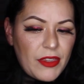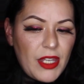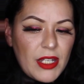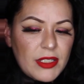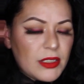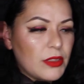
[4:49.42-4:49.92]

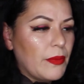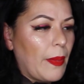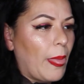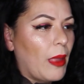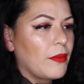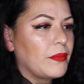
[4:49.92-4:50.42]
this.
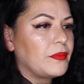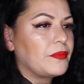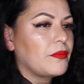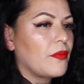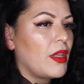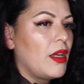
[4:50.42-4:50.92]

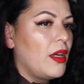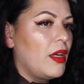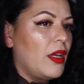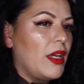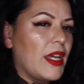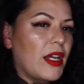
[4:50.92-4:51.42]

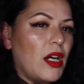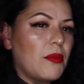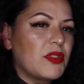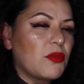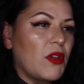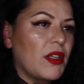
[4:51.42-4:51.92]
It
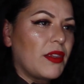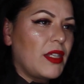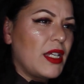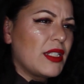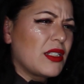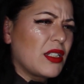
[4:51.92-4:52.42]
comes with
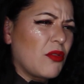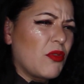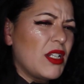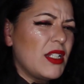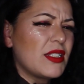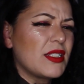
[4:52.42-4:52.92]
this.
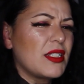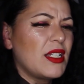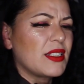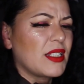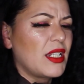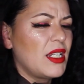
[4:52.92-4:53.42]
What is
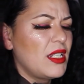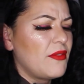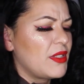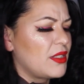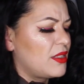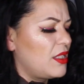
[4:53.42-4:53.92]
this? I didn't
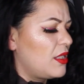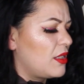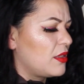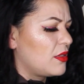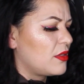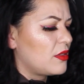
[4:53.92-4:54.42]
even see this.